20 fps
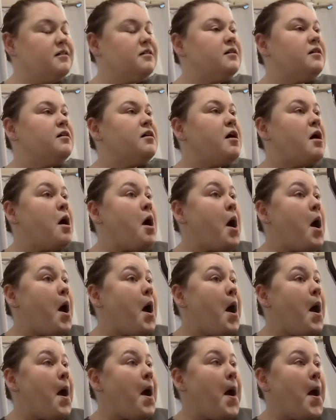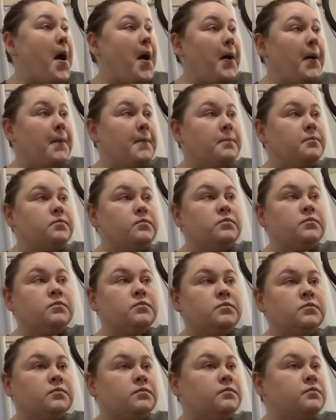
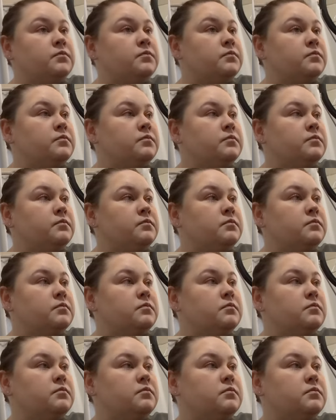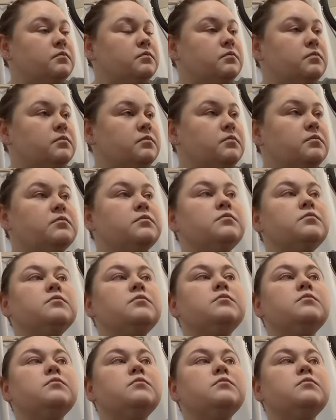No one is speaking in this clip.